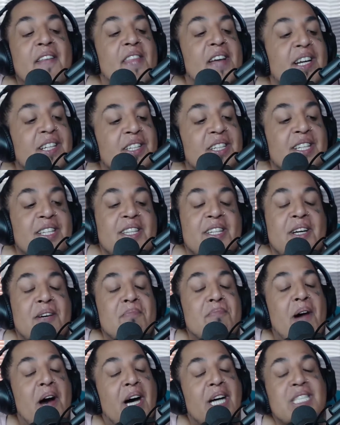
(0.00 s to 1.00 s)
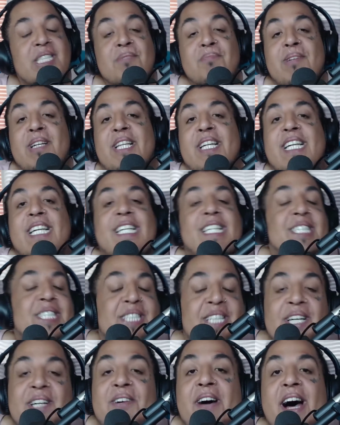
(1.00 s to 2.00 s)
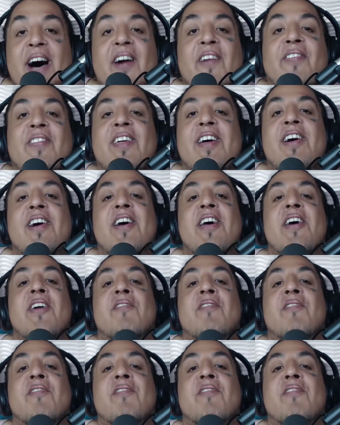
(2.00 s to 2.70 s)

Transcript: The, the, the possibility is still out there.